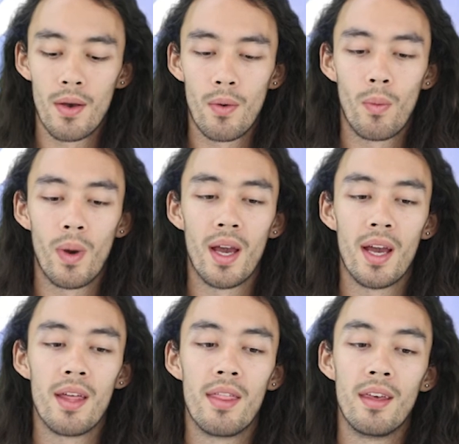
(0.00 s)

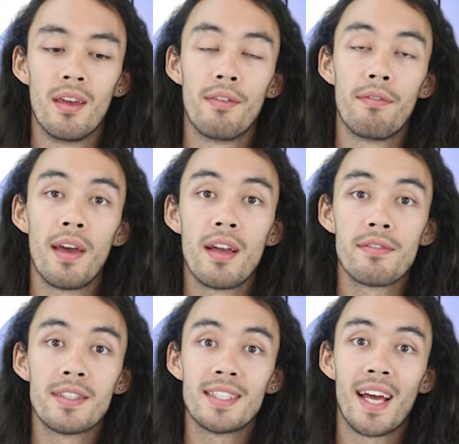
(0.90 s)
where the
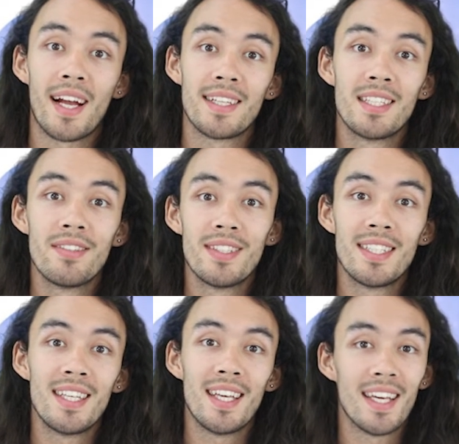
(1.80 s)
favorite
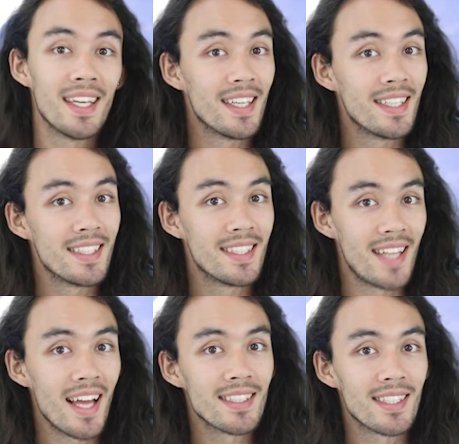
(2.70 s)
activity is
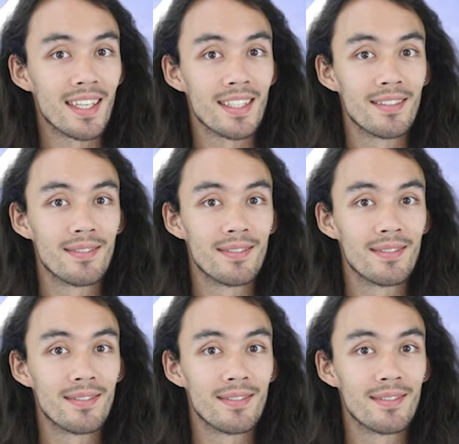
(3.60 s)
dancing.